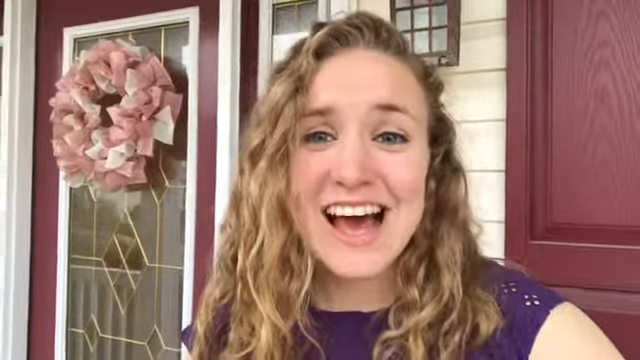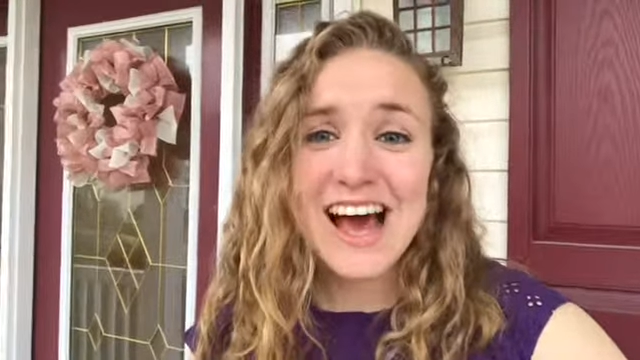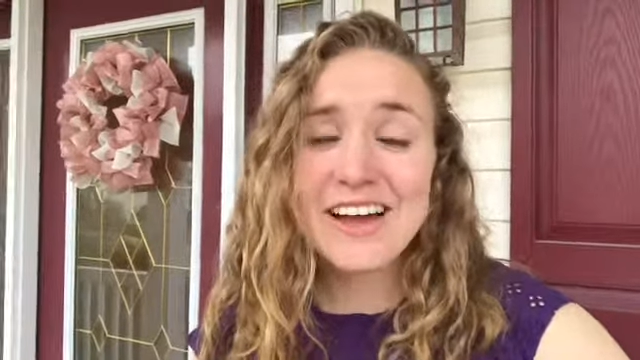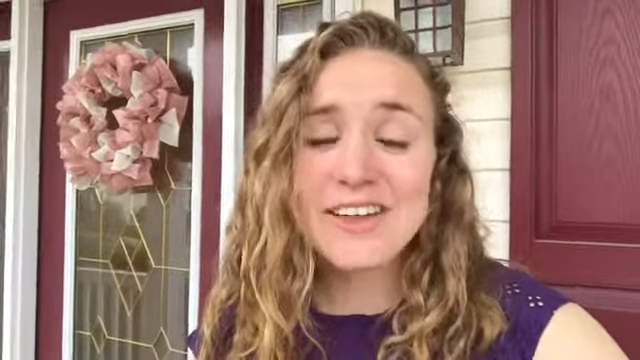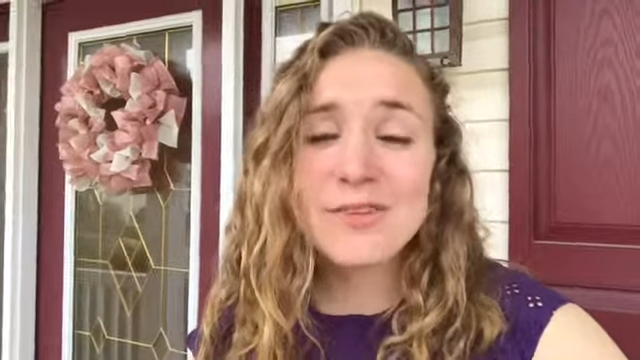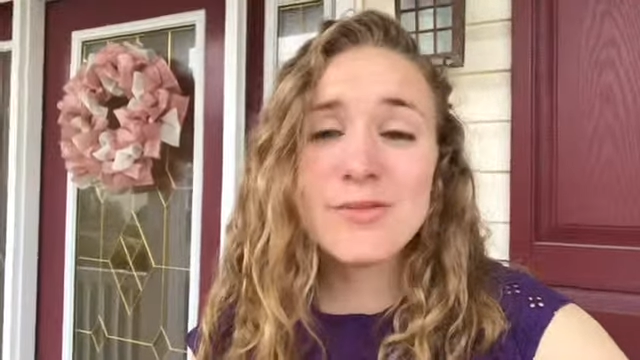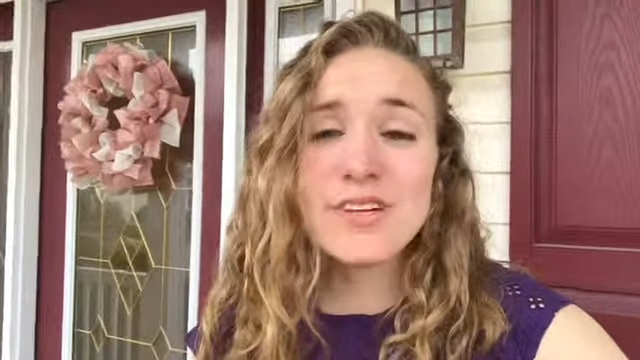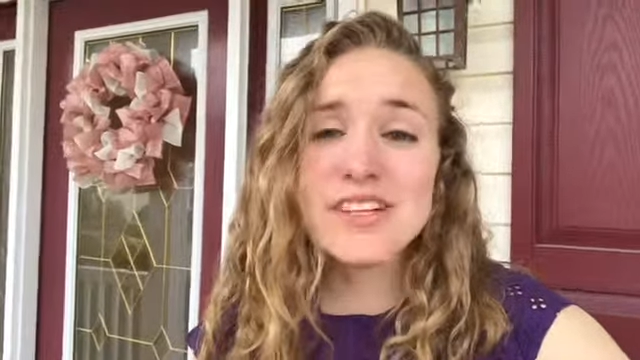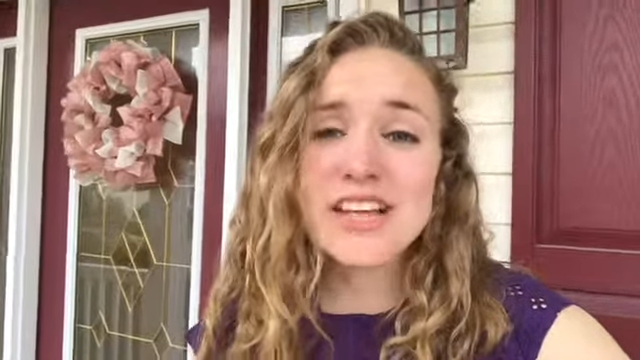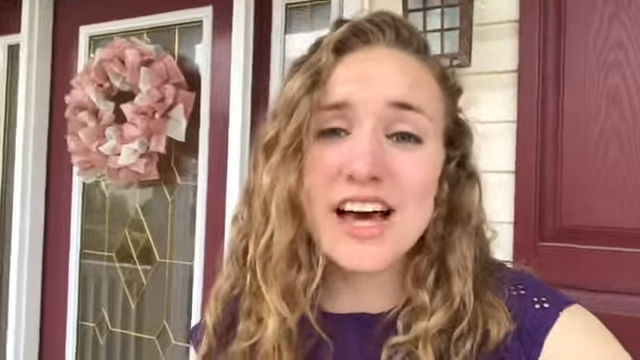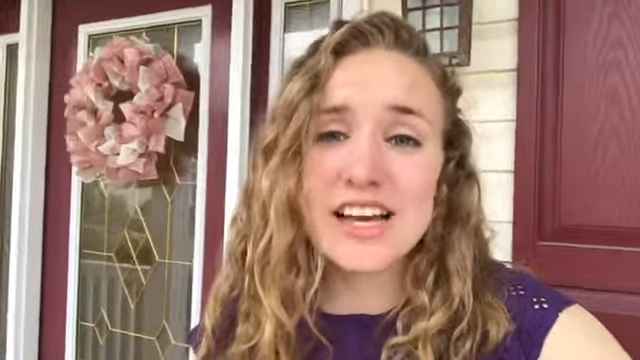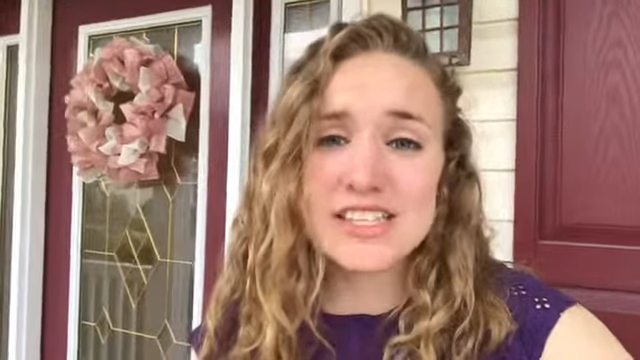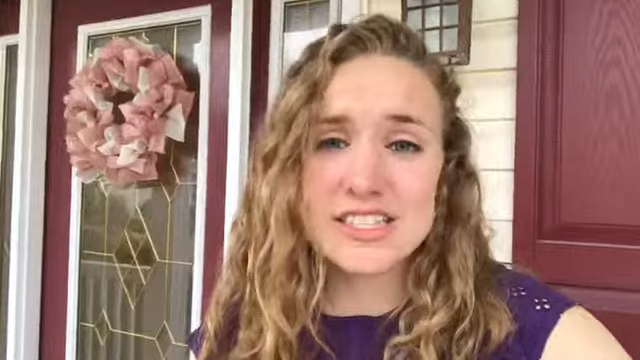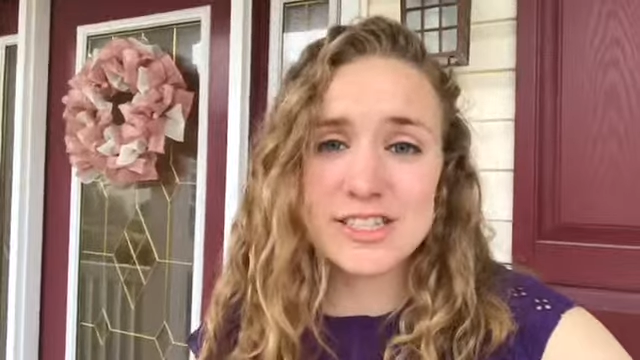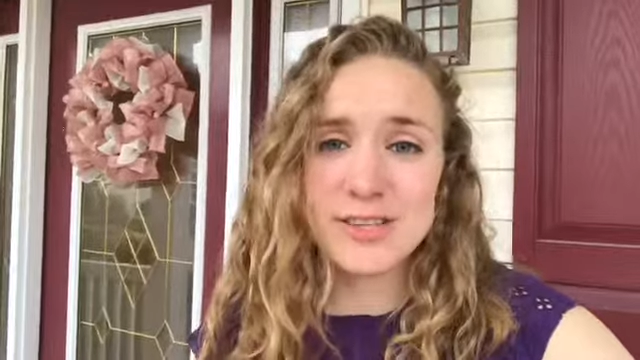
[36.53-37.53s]
I do a
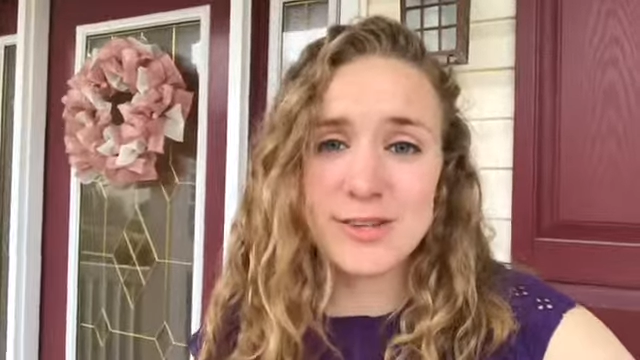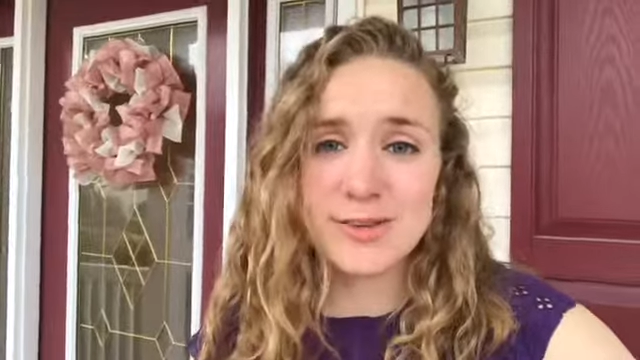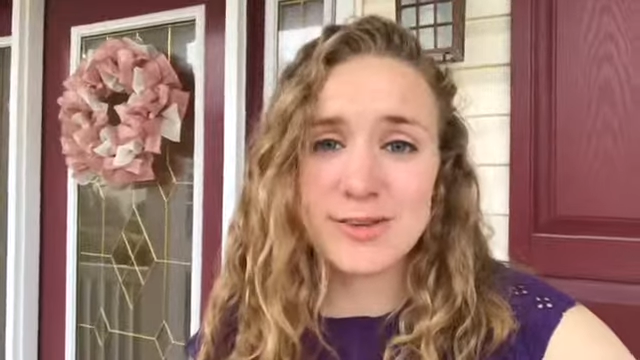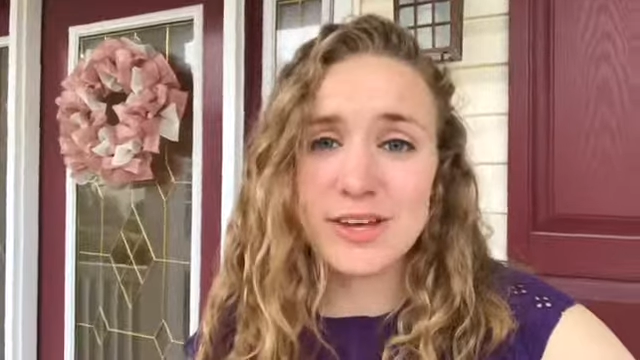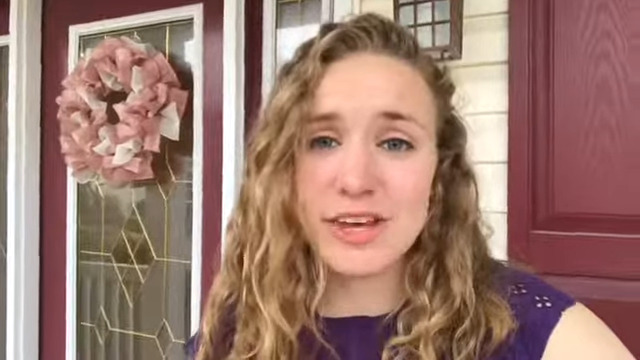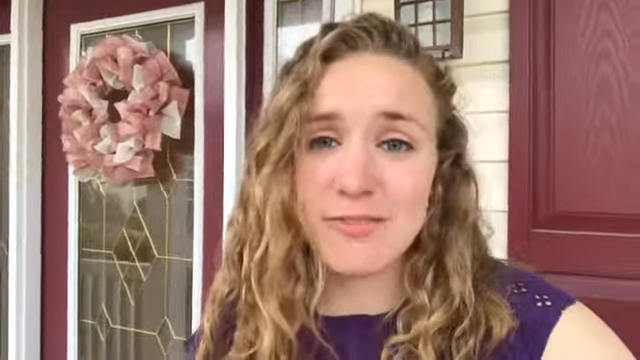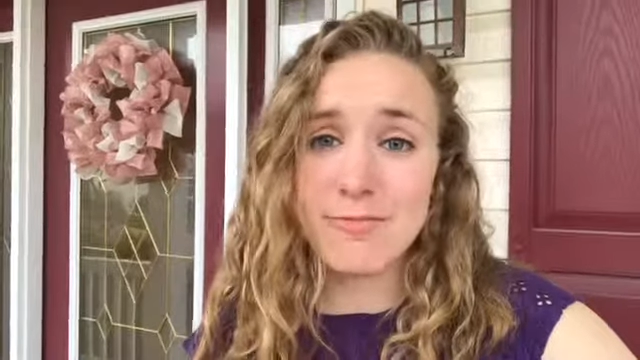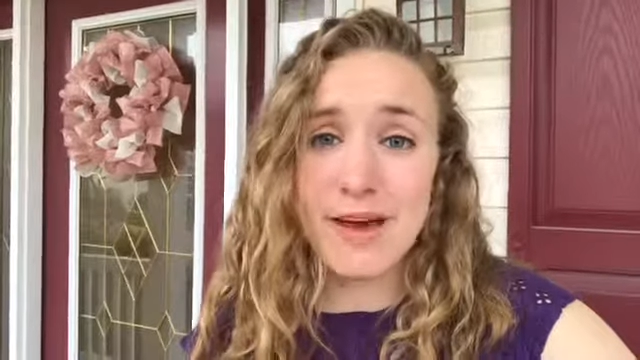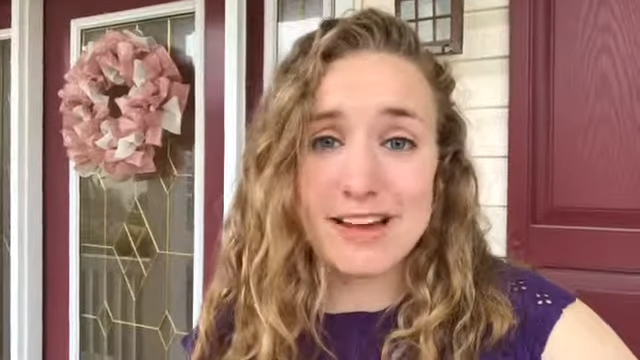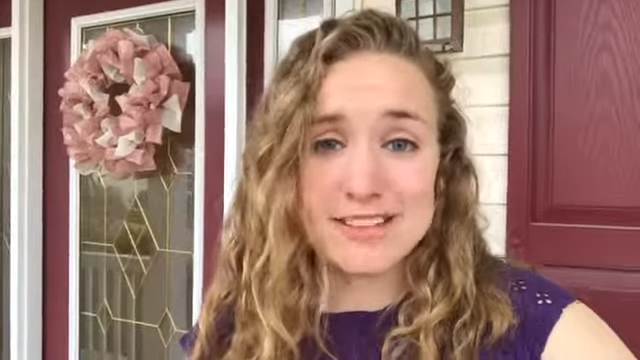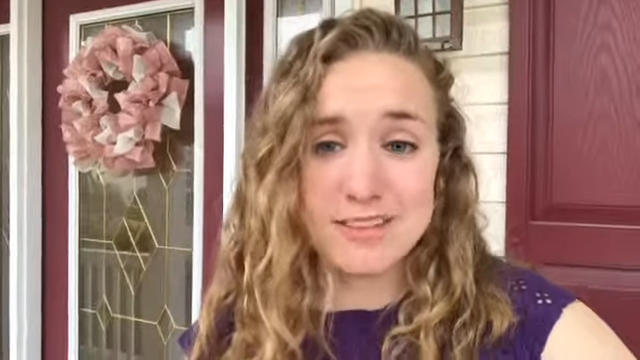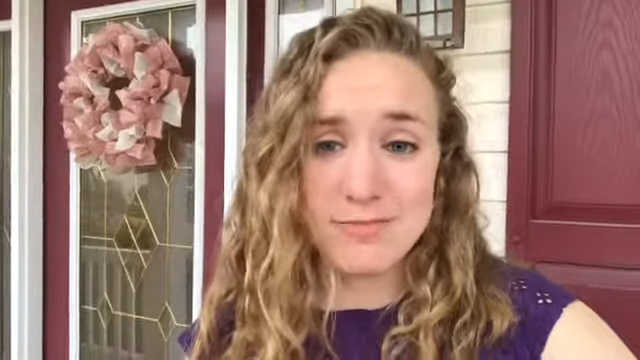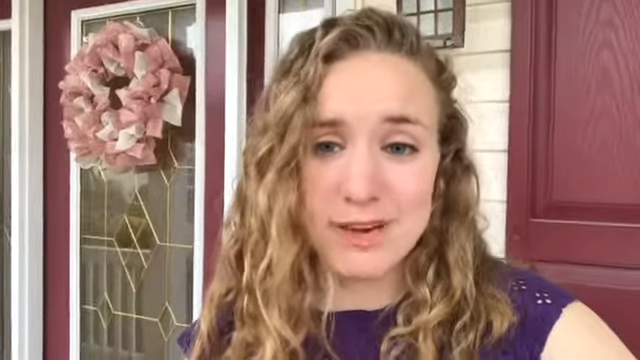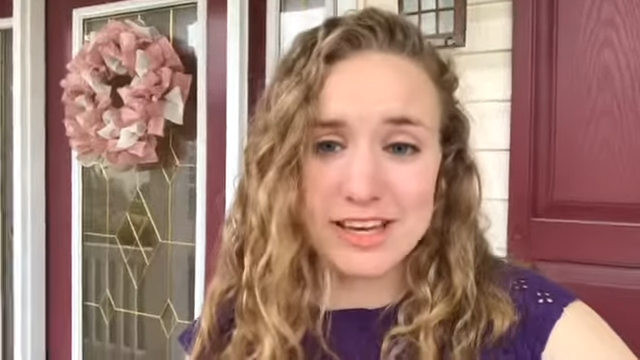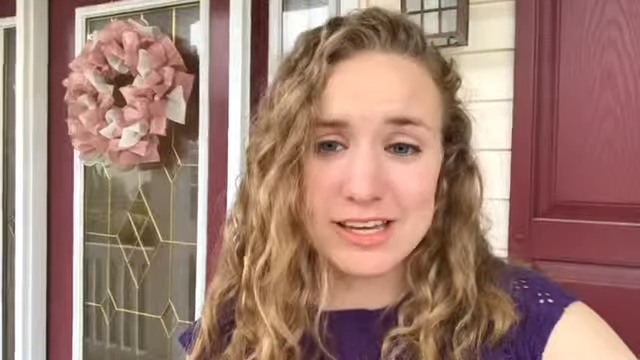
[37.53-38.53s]
lot to give back
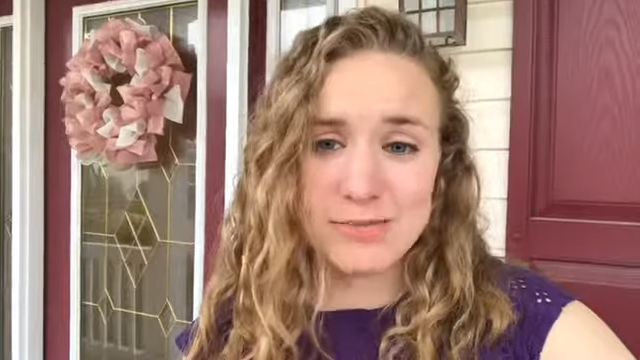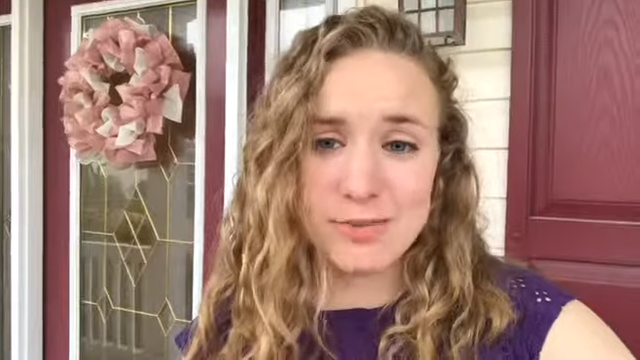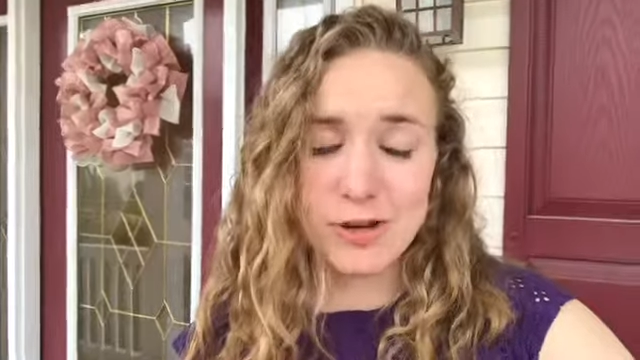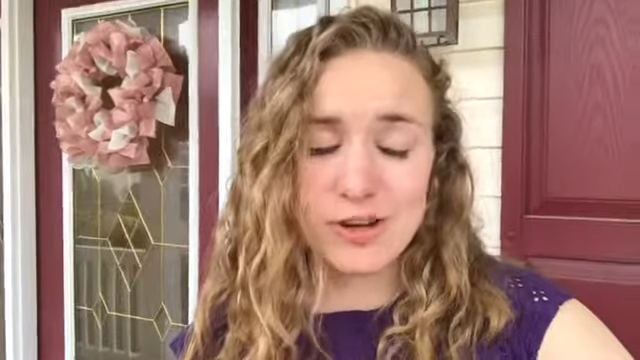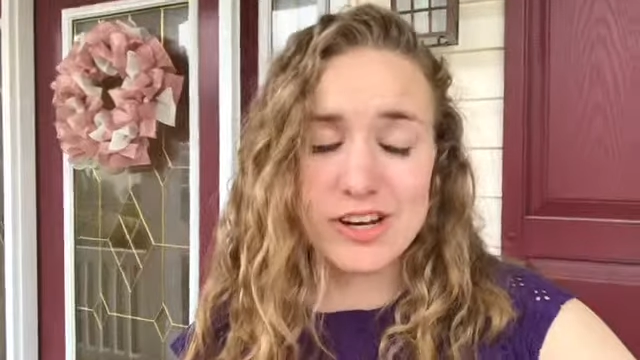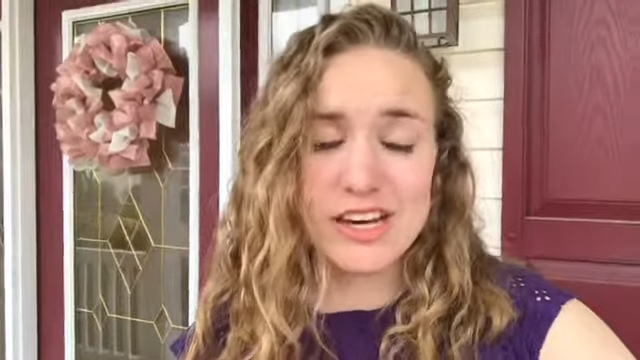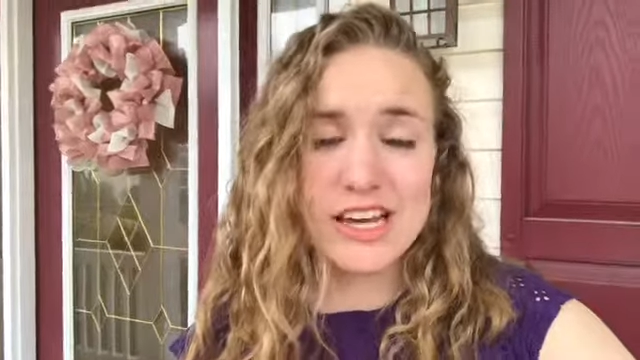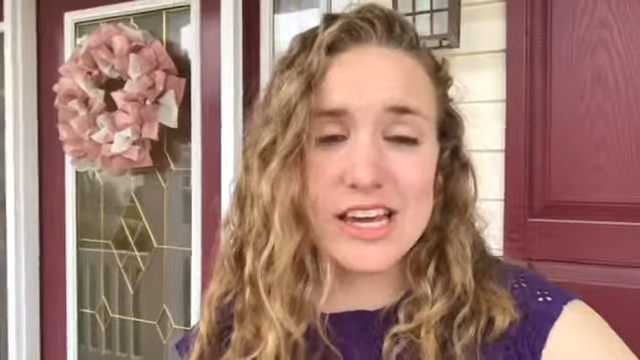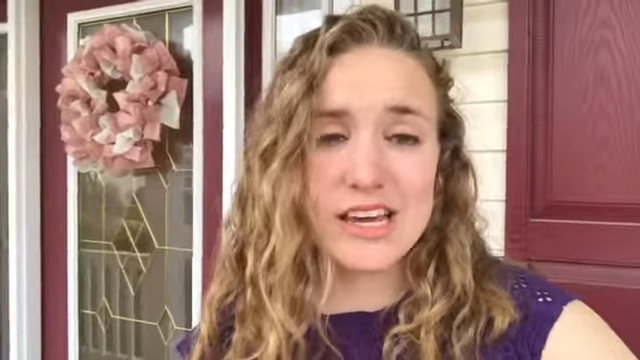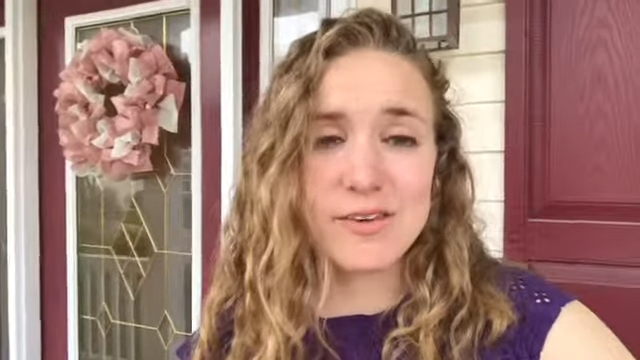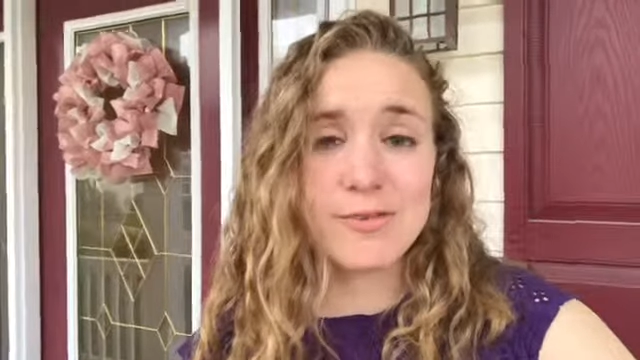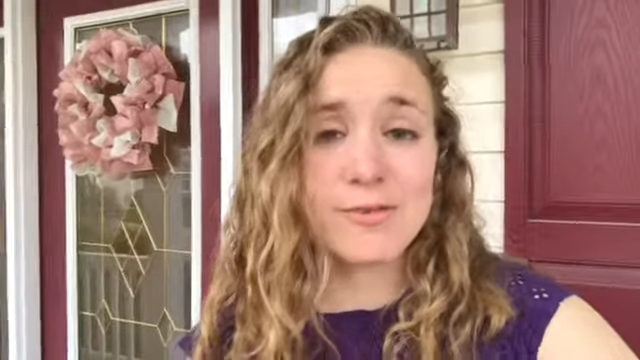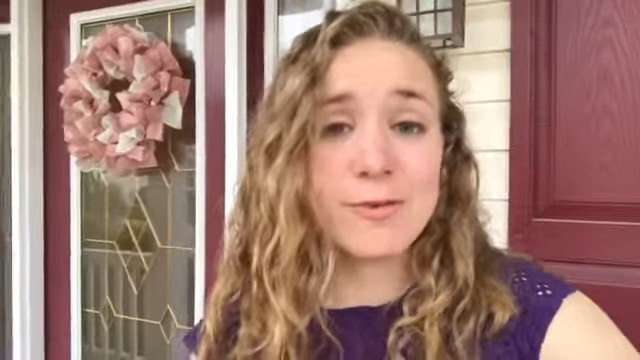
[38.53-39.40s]
to my community.